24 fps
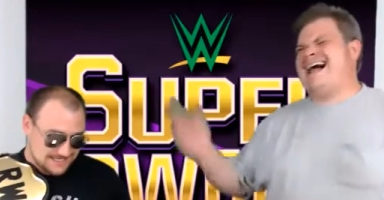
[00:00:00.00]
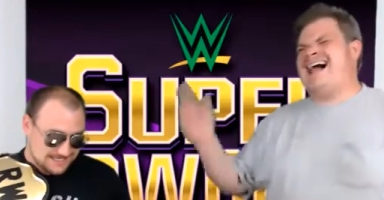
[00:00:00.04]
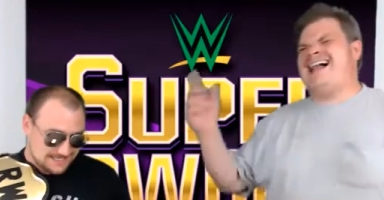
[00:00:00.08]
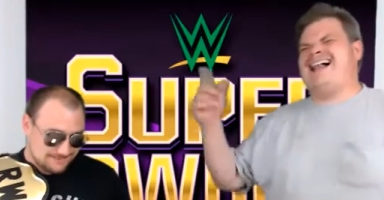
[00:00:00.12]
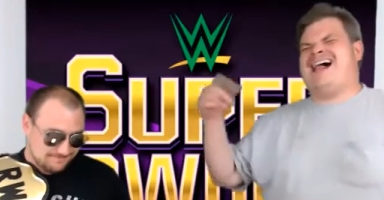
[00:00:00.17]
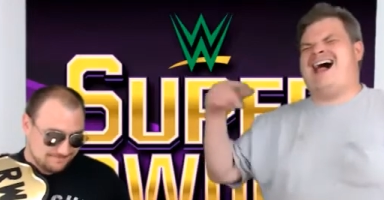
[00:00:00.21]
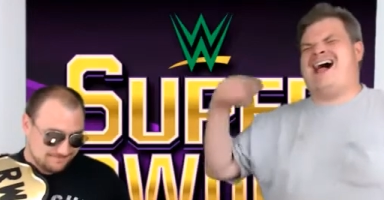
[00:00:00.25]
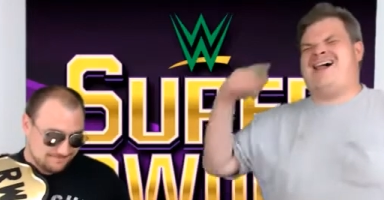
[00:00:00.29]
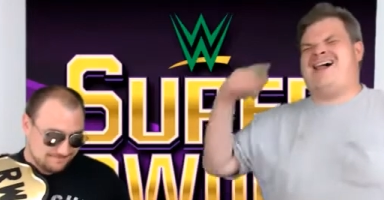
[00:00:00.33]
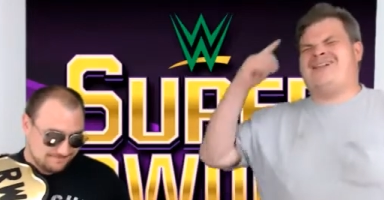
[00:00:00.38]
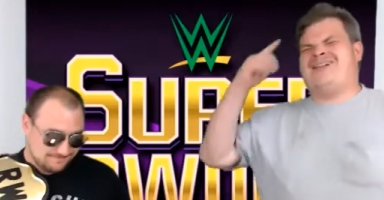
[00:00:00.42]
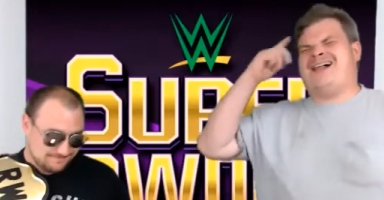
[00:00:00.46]
Speaker 1: I'll,
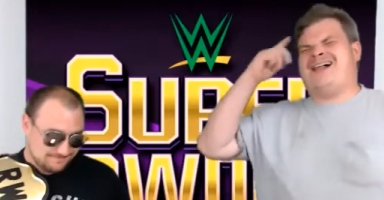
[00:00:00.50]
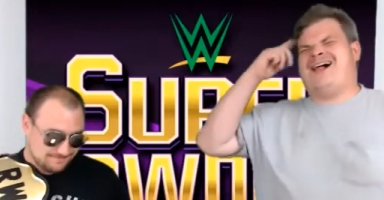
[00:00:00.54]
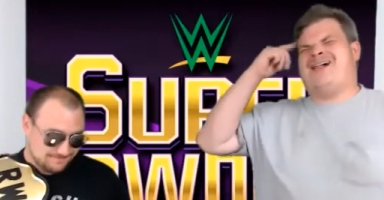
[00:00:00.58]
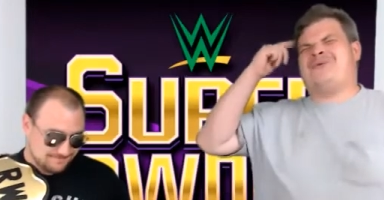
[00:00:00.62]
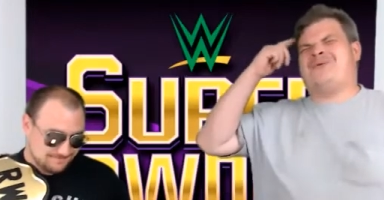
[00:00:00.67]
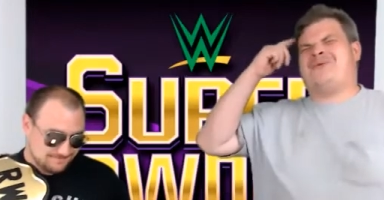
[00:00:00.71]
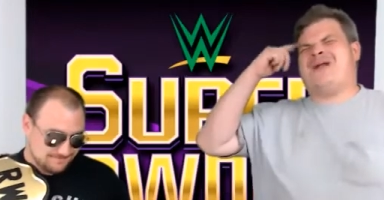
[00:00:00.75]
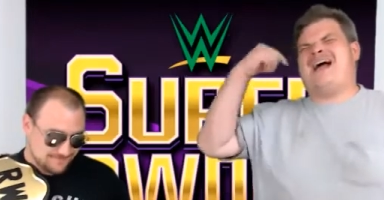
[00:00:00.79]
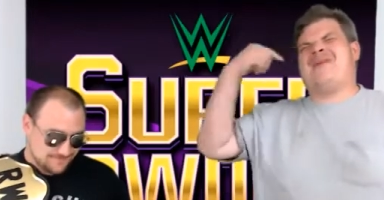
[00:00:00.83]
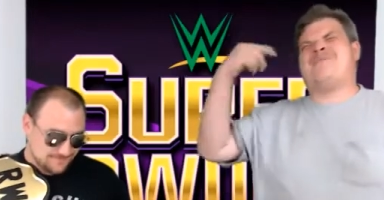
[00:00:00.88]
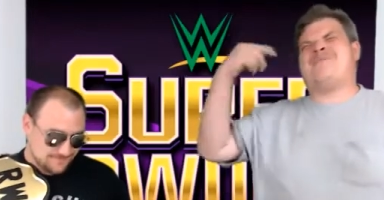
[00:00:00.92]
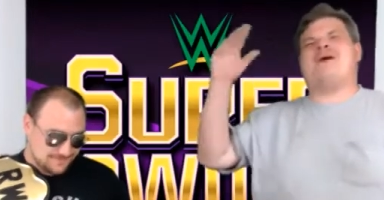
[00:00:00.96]
I'll, I'll rack
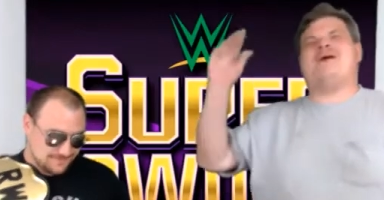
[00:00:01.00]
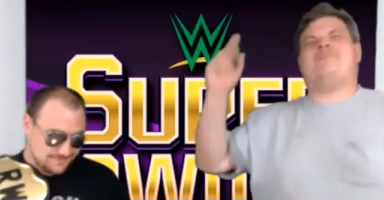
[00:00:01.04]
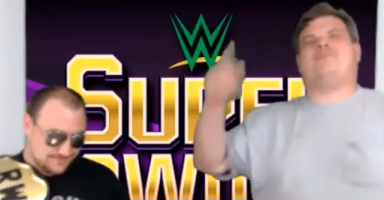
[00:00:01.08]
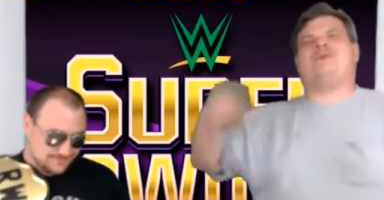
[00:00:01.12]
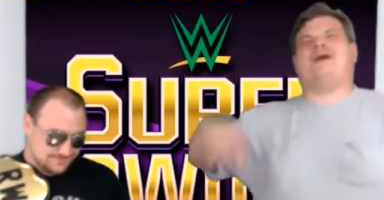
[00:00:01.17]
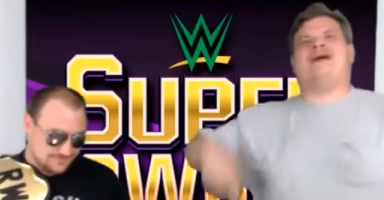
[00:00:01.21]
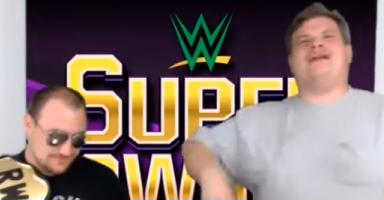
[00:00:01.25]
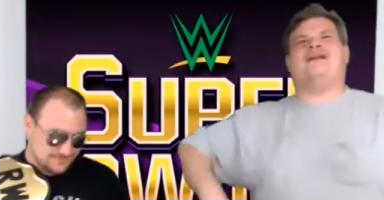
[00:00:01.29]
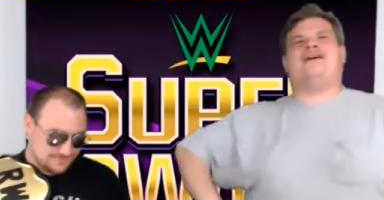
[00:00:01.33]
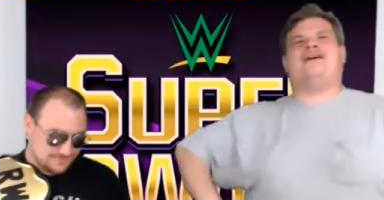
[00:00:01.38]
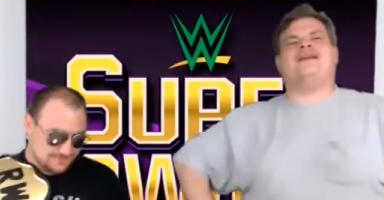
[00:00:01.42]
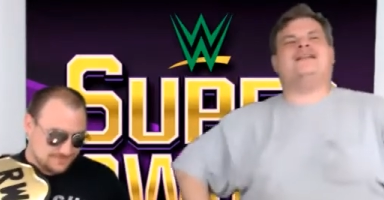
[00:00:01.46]
my brain
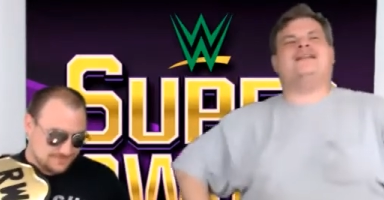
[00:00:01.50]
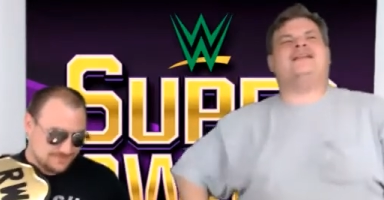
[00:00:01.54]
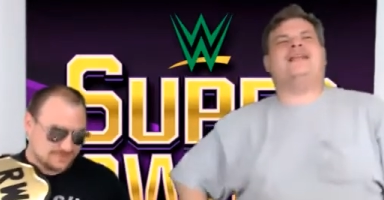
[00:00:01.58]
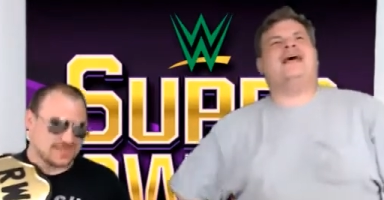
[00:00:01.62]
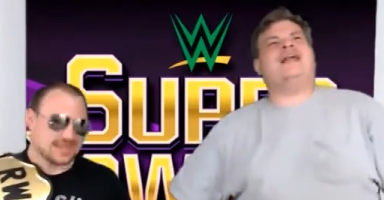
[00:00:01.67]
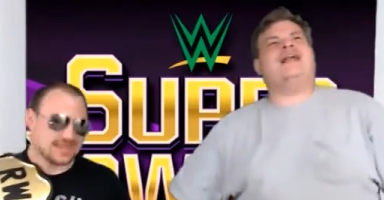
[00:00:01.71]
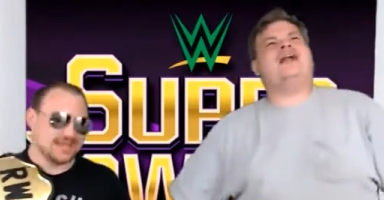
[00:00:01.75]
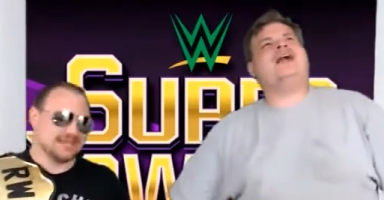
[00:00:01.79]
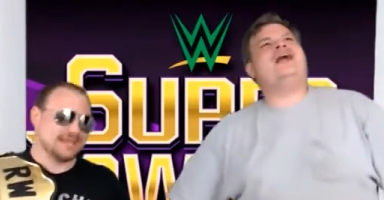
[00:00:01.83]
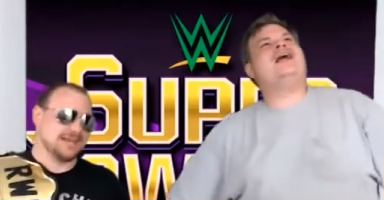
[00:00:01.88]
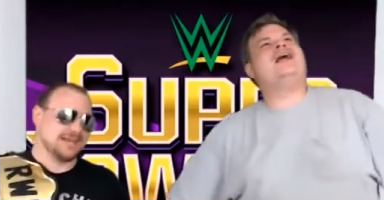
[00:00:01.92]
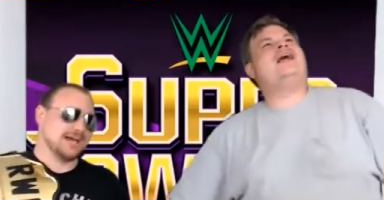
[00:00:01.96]
on it later.
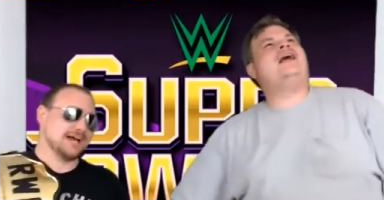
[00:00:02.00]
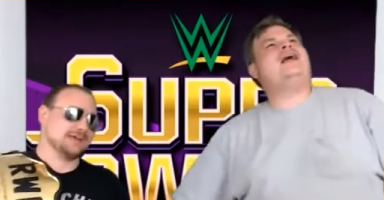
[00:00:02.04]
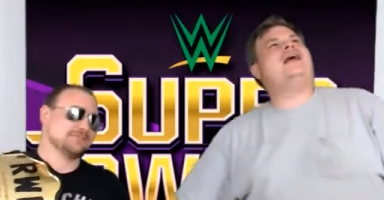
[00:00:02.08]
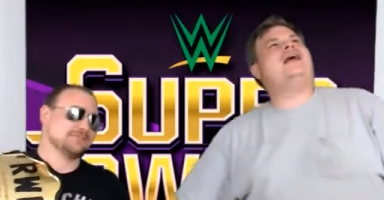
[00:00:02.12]
Yeah,